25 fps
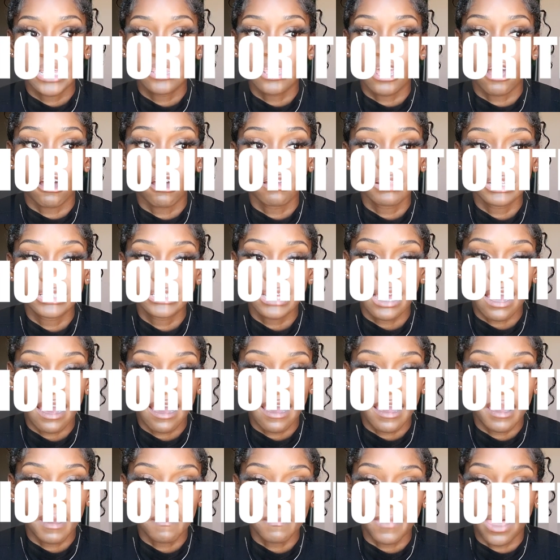that all the
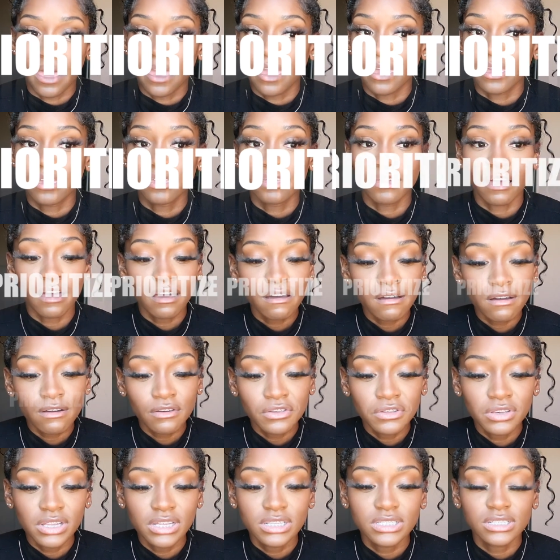time, like, oh,
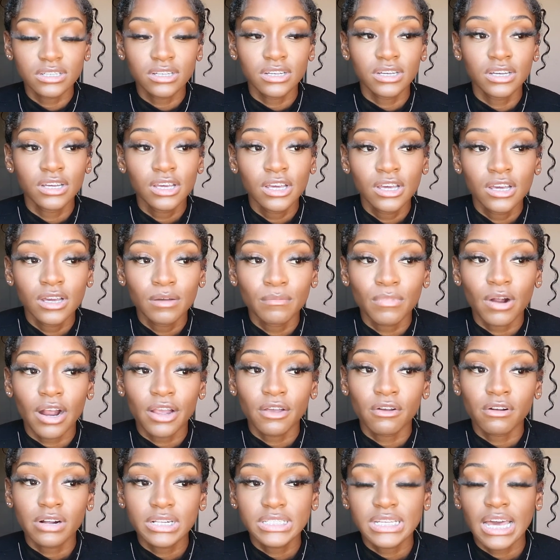you need to
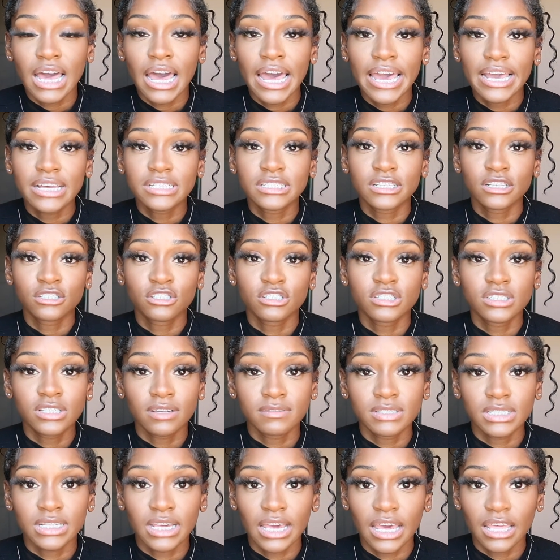prioritize, get your
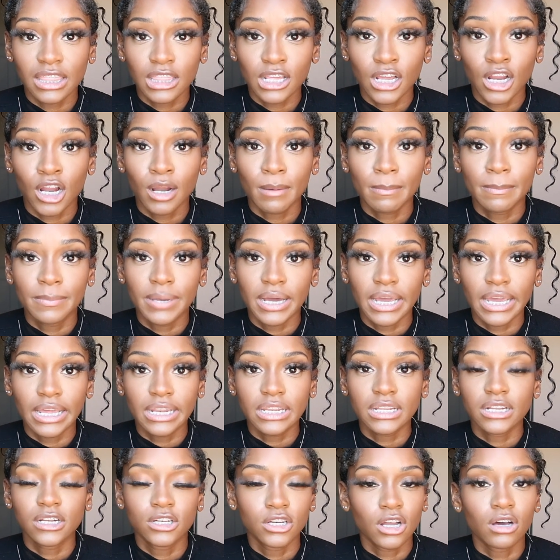stuff together.
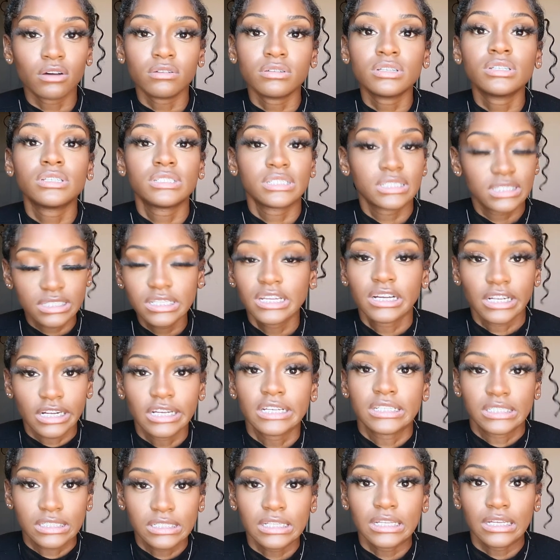But no,
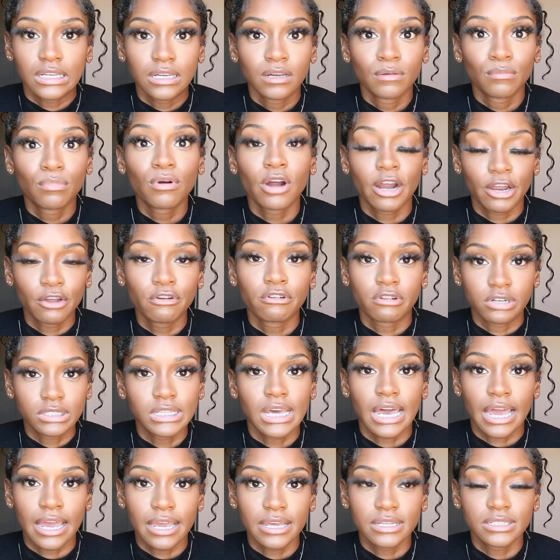seriously,
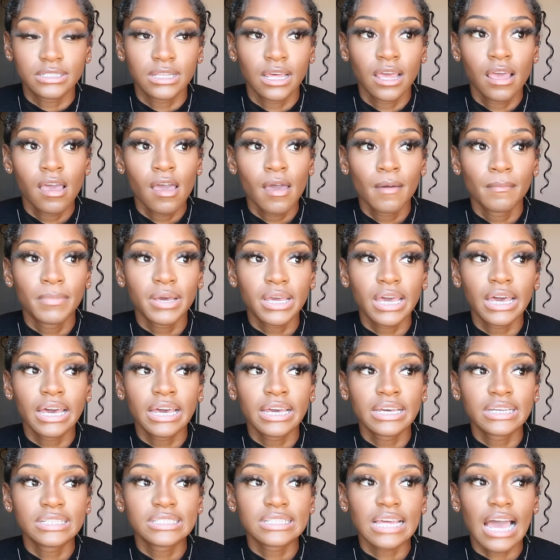prioritize.
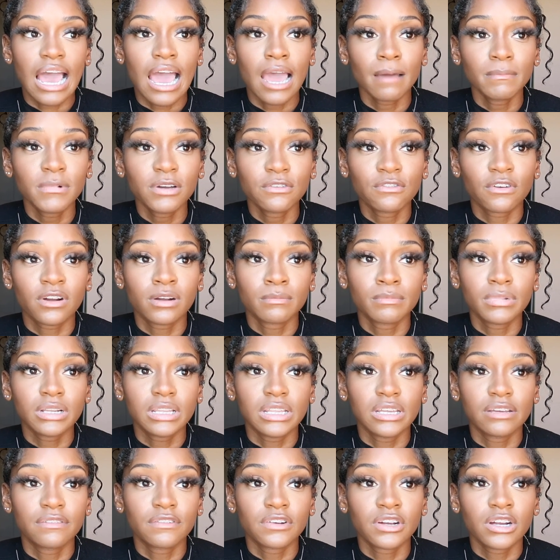Because I'm a firm
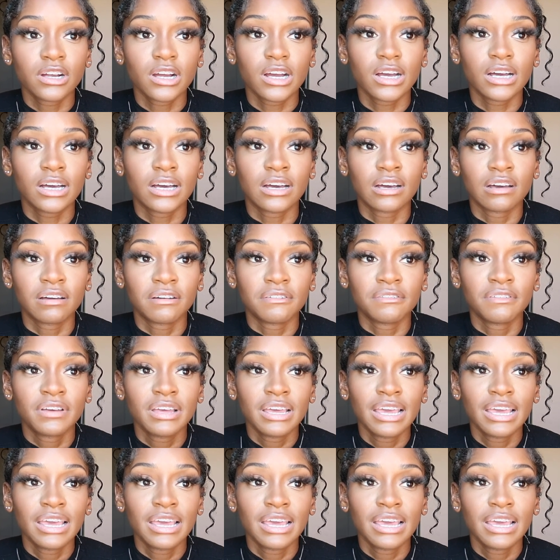believer of,